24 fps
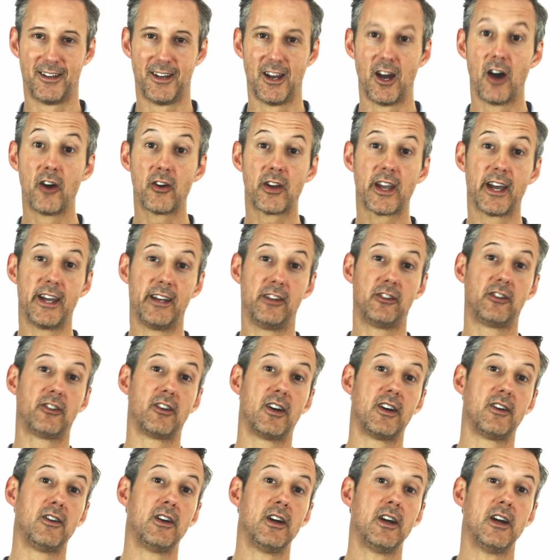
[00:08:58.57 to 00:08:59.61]
Okay,
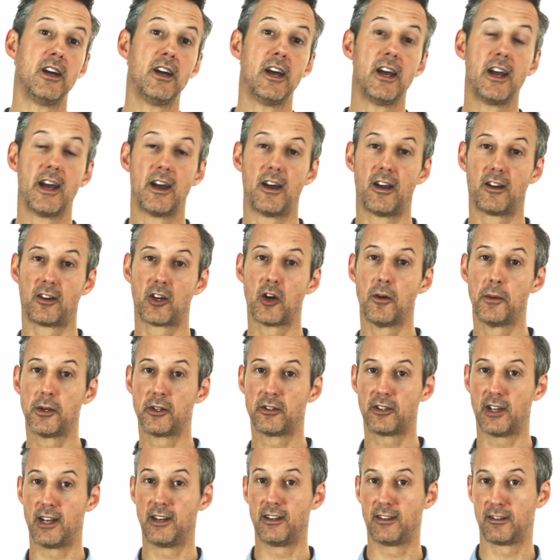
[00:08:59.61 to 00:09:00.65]
so common
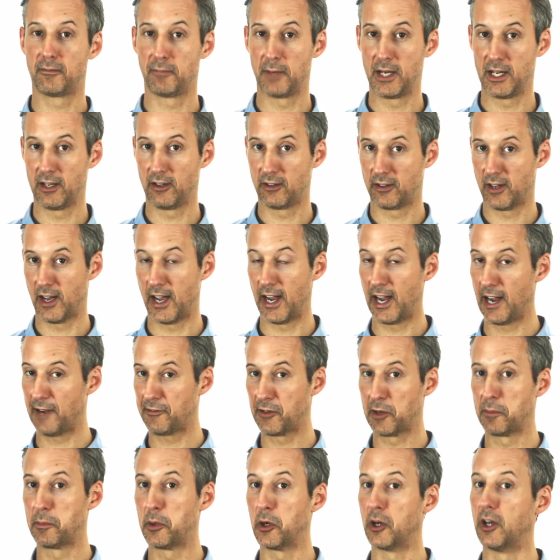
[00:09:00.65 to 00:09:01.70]
sense means that I have
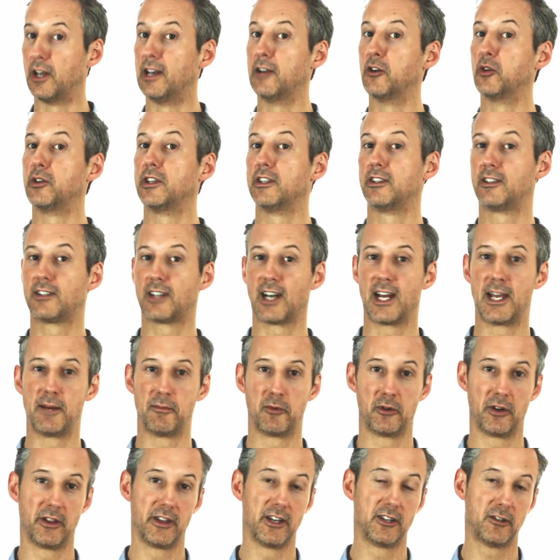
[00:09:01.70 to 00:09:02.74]
to put a little
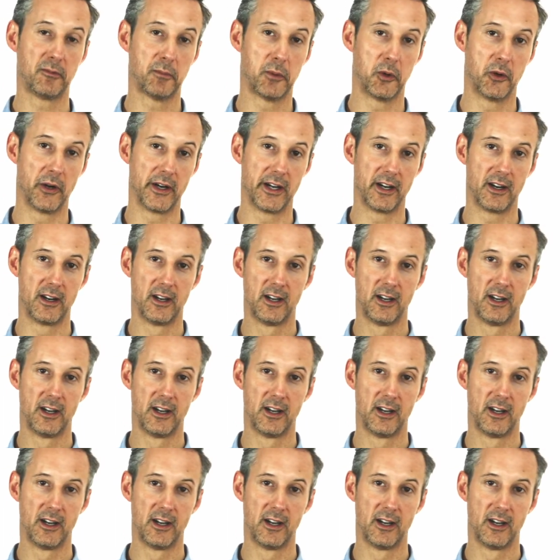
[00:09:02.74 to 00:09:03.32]
disclaimer at this point